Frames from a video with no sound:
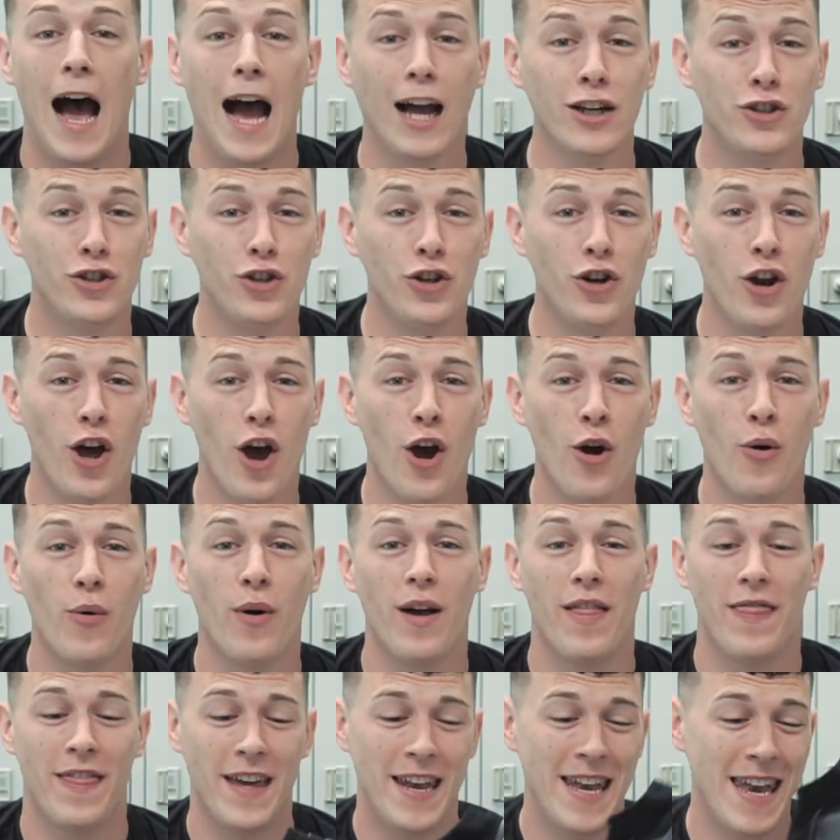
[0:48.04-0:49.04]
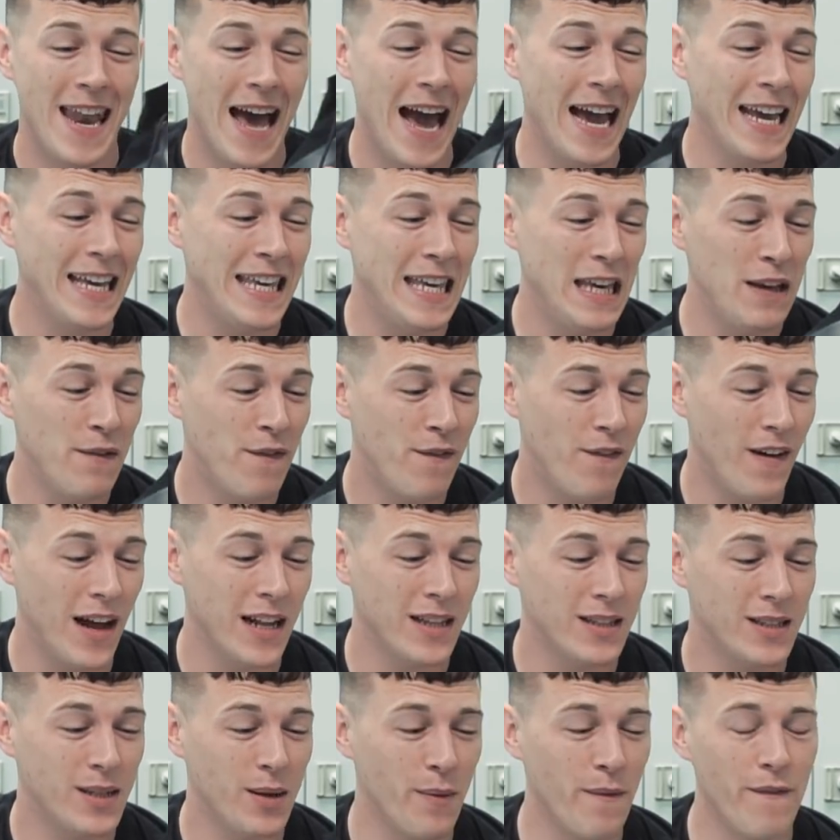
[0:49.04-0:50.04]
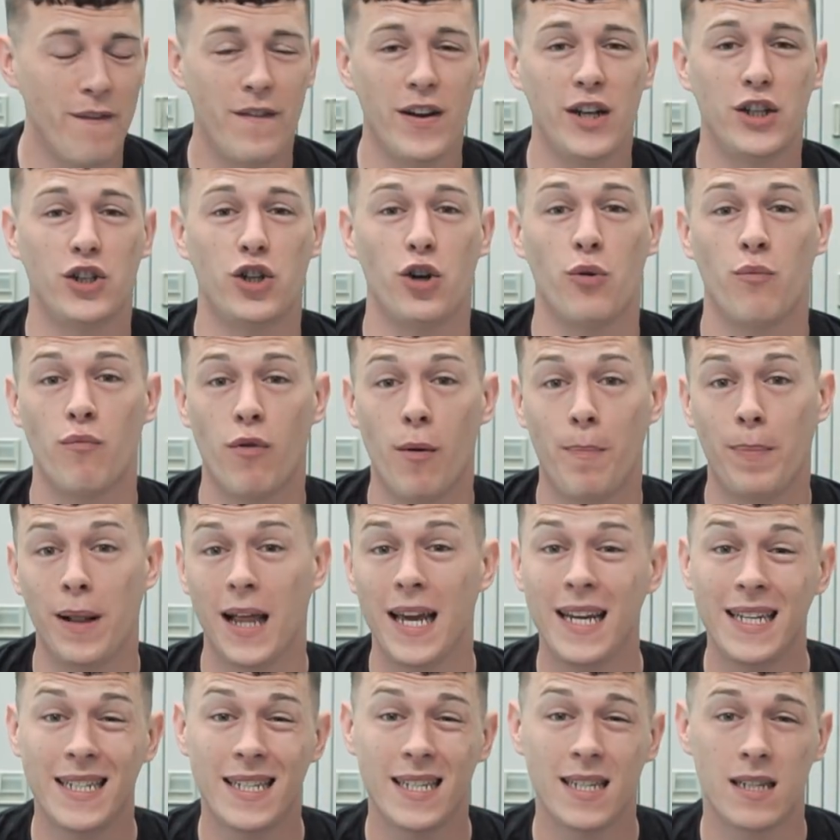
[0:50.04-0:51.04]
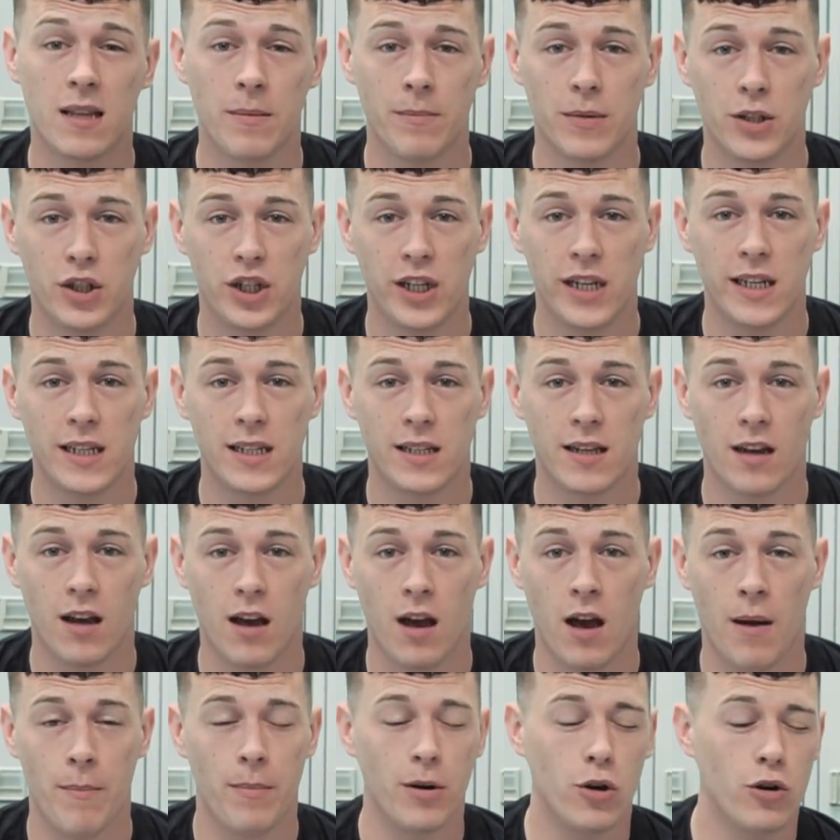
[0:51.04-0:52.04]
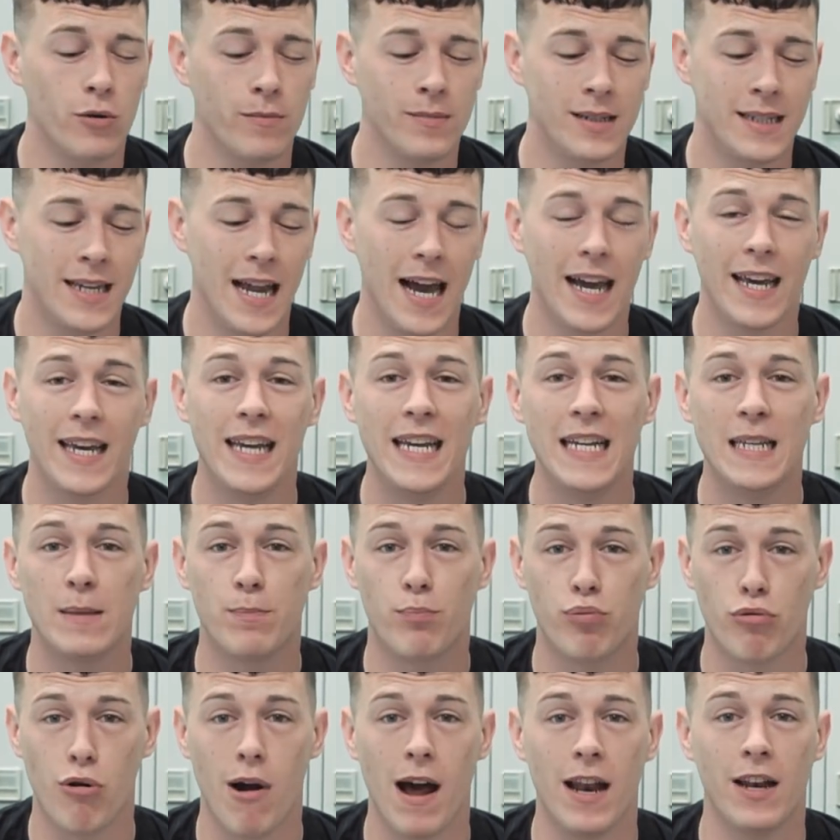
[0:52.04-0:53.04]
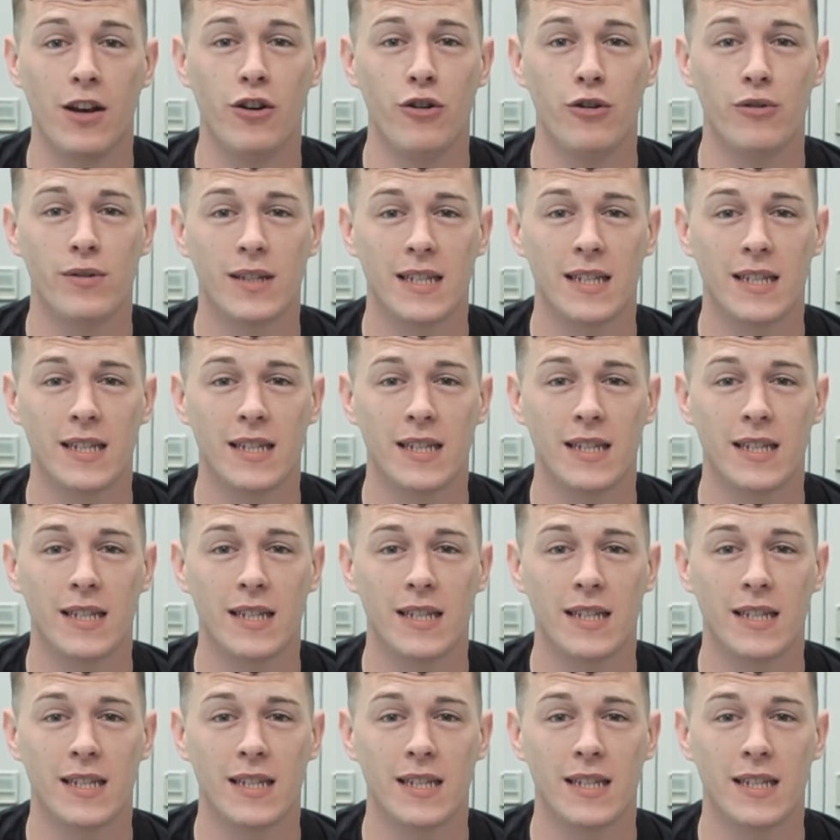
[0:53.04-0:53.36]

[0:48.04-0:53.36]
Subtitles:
As you know, the Nike Phantom Vision replaces the Magista and becomes Nike's brand new